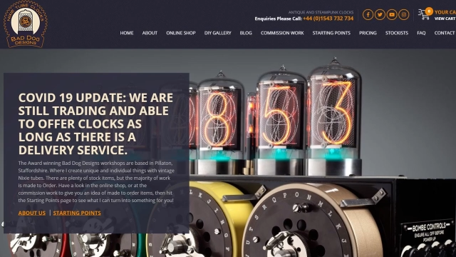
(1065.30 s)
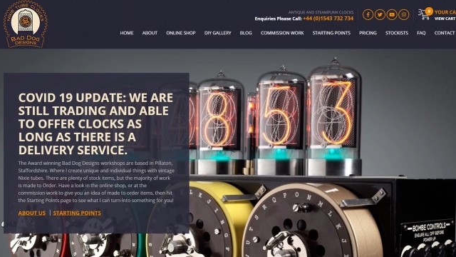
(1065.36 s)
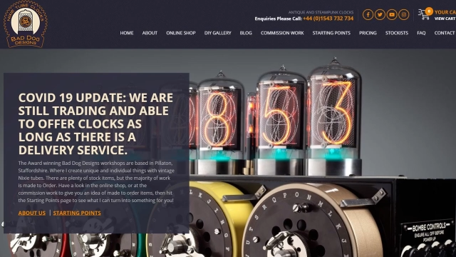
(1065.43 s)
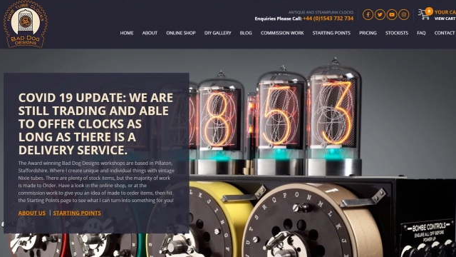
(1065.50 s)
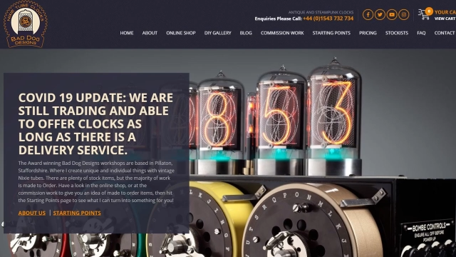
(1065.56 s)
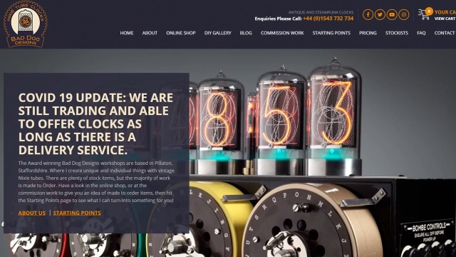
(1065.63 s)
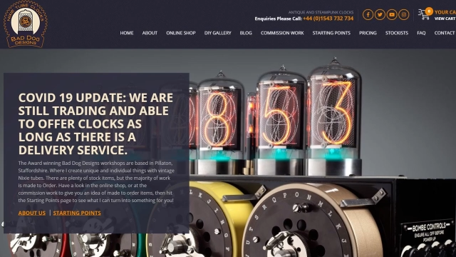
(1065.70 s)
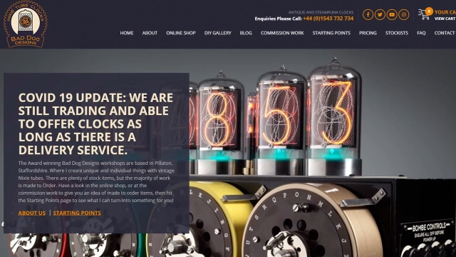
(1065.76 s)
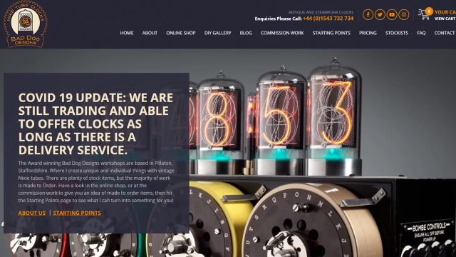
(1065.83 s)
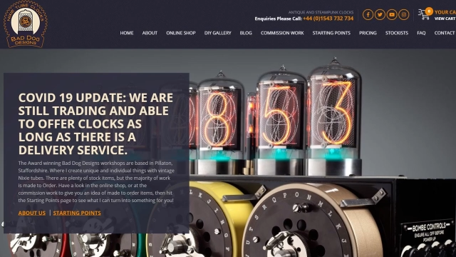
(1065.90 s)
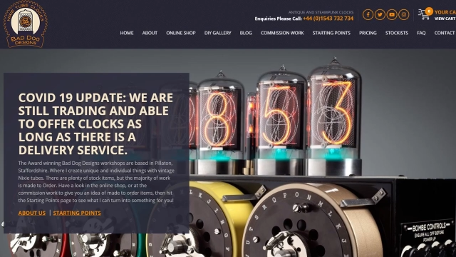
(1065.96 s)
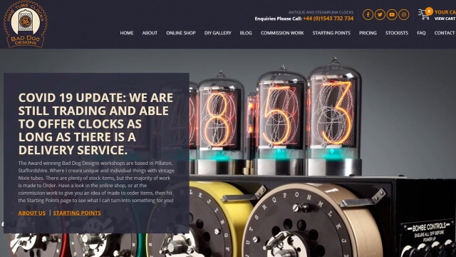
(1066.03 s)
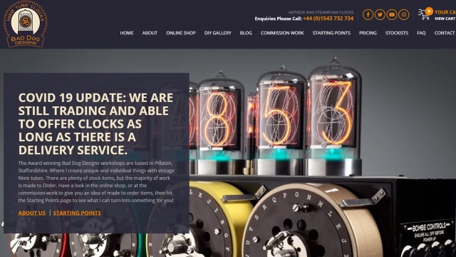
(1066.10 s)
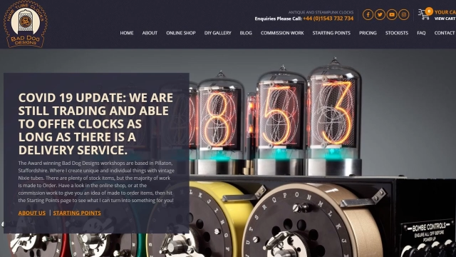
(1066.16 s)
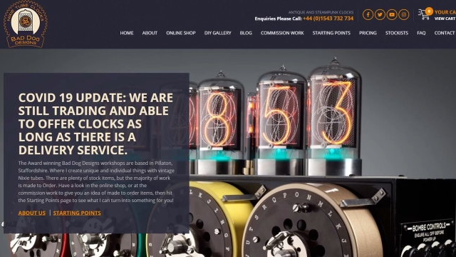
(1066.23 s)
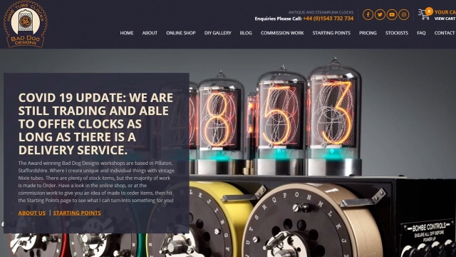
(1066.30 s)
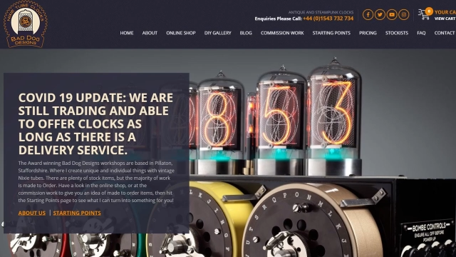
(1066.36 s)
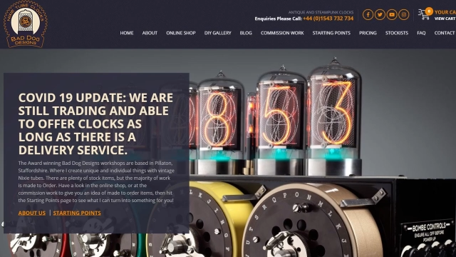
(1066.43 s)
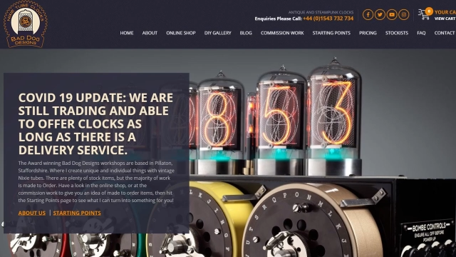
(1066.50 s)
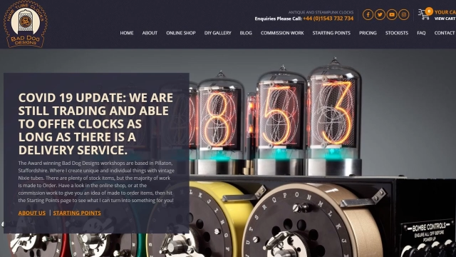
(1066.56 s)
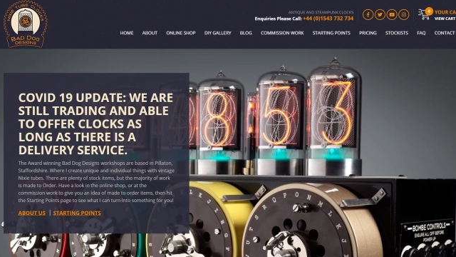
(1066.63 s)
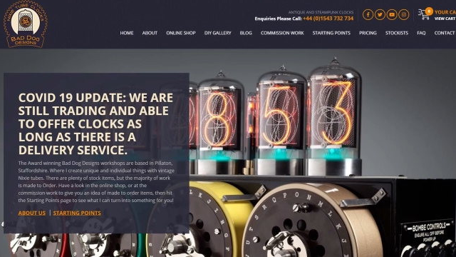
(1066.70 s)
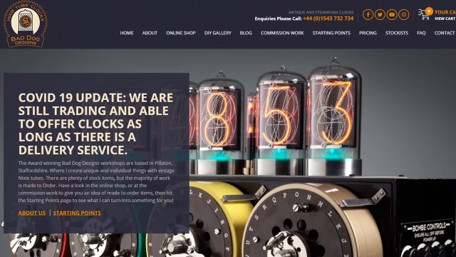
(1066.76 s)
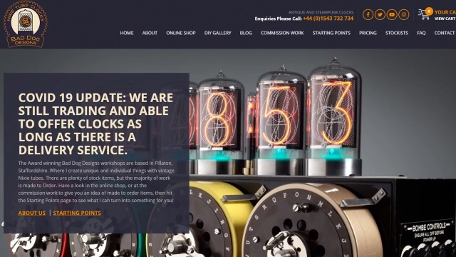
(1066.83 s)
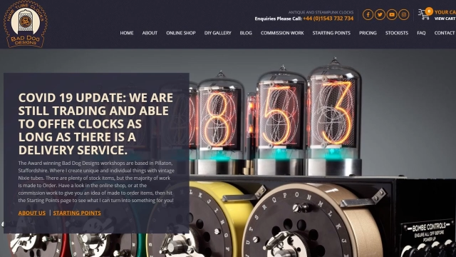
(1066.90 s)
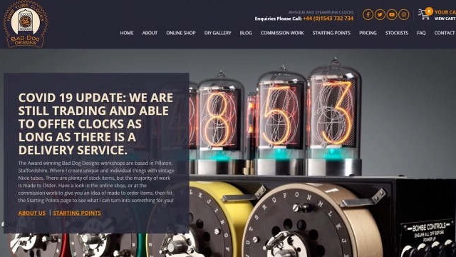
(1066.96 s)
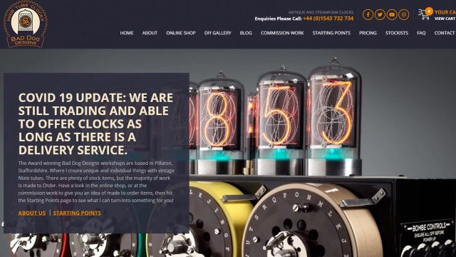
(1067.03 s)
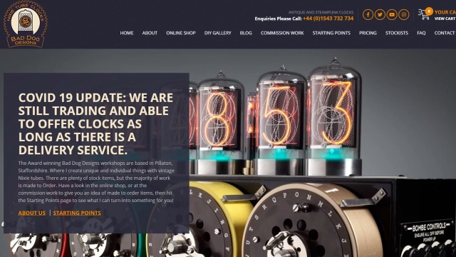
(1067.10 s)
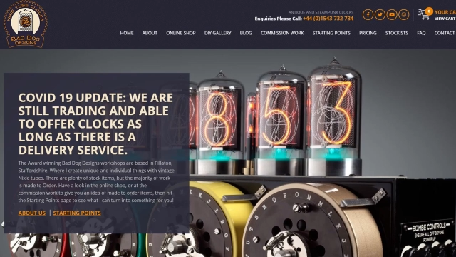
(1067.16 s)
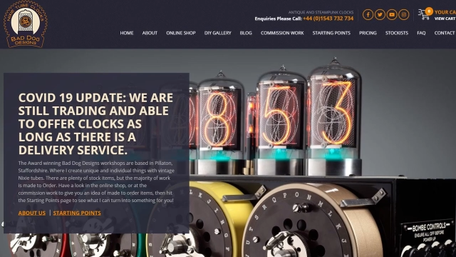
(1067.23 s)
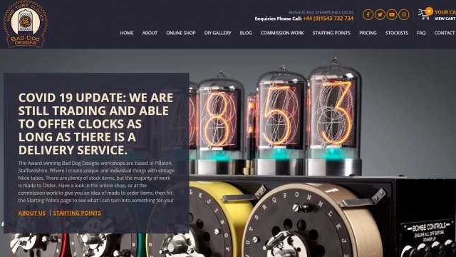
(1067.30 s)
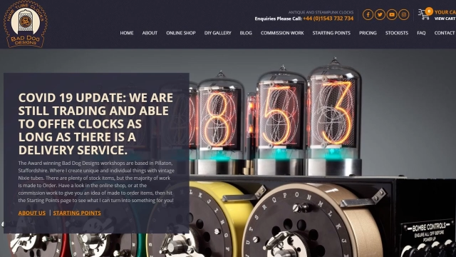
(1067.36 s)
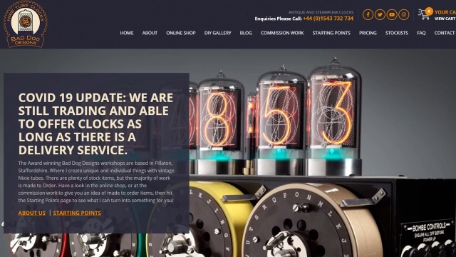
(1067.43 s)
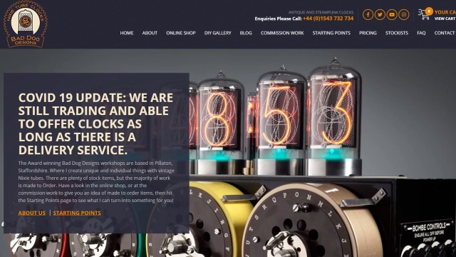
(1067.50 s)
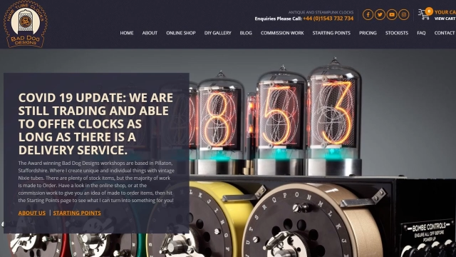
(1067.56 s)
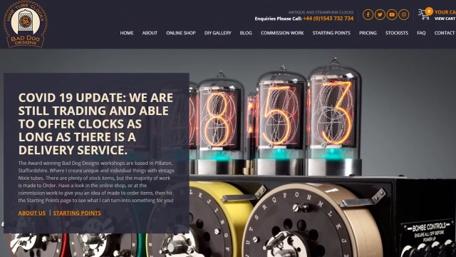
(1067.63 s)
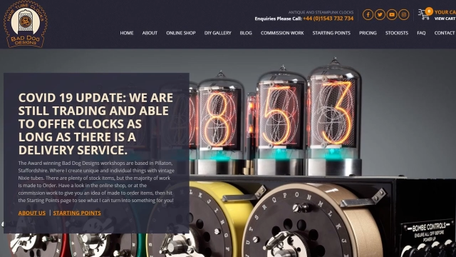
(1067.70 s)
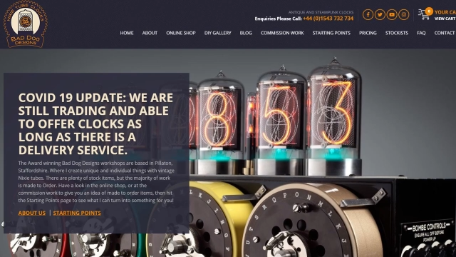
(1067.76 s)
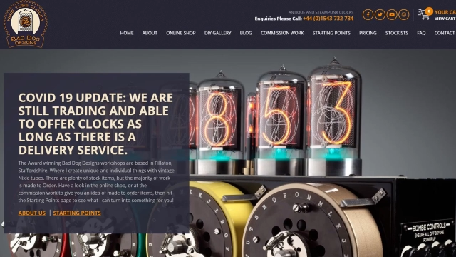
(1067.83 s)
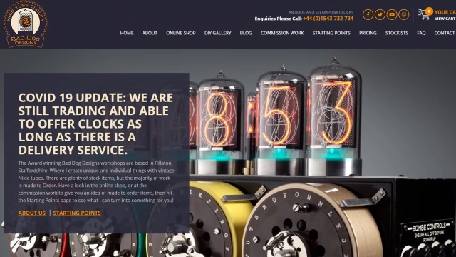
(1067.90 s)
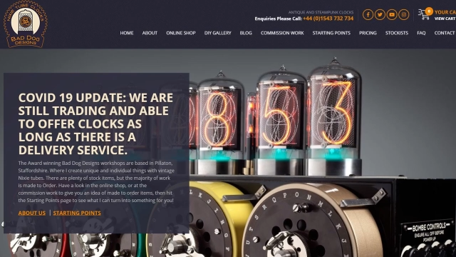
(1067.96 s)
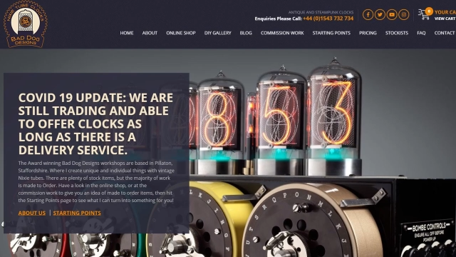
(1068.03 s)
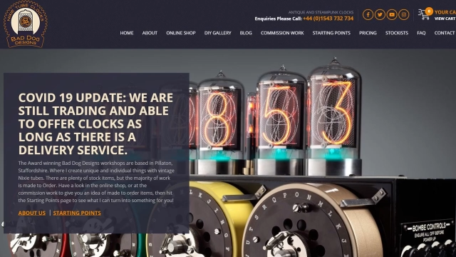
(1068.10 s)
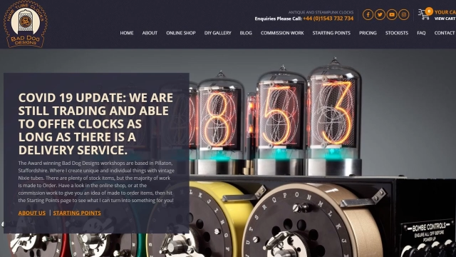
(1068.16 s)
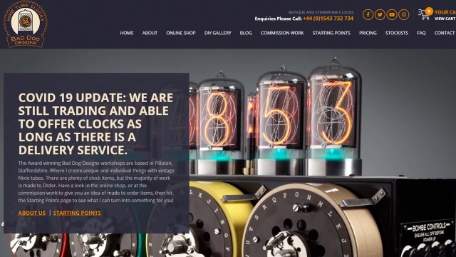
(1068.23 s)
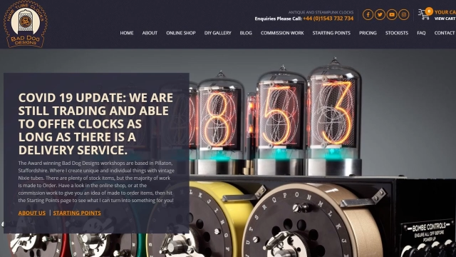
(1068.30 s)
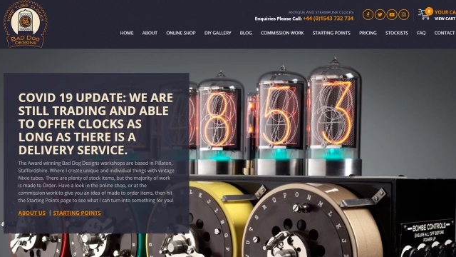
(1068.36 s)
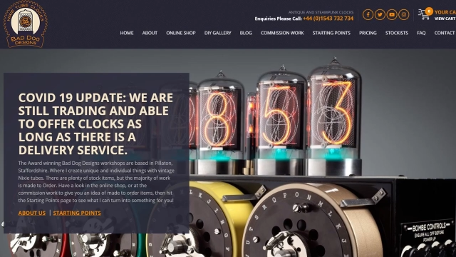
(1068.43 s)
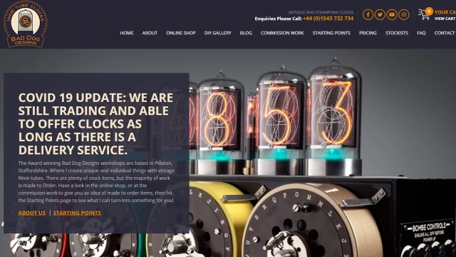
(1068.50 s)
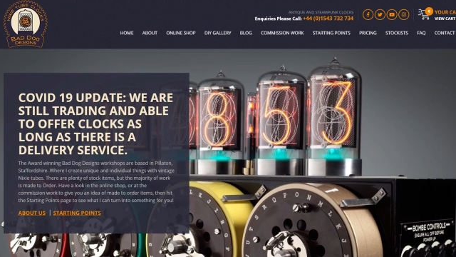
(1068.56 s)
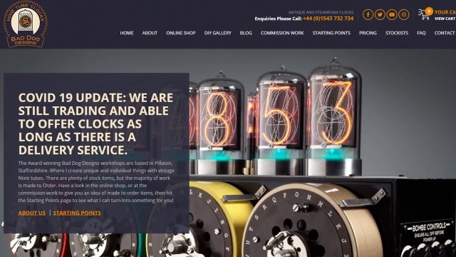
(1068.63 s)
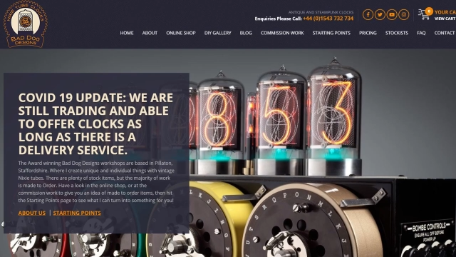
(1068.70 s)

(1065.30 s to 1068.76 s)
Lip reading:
No face is visible, so there are no lips to read.